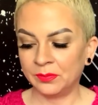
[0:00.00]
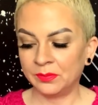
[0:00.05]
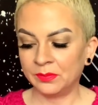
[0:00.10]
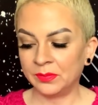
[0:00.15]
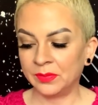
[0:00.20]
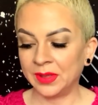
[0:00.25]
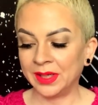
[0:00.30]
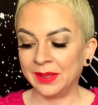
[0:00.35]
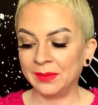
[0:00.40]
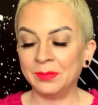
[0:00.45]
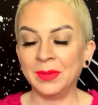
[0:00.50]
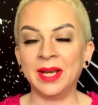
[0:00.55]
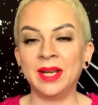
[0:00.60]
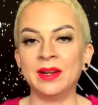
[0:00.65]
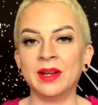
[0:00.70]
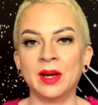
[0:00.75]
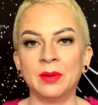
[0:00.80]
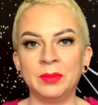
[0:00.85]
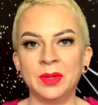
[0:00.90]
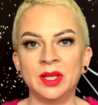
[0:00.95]
But it may
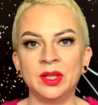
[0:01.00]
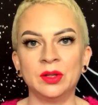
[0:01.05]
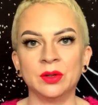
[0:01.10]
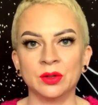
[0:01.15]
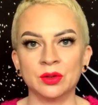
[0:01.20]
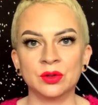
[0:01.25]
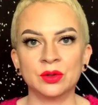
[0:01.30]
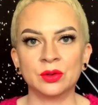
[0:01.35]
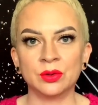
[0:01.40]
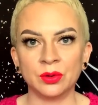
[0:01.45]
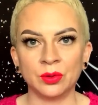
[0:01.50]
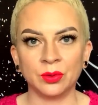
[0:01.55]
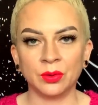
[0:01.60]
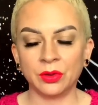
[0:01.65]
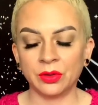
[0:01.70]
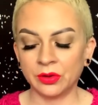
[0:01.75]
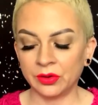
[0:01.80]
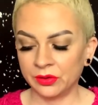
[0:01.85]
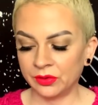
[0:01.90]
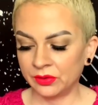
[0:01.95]
not be your
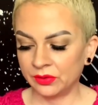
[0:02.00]
truth.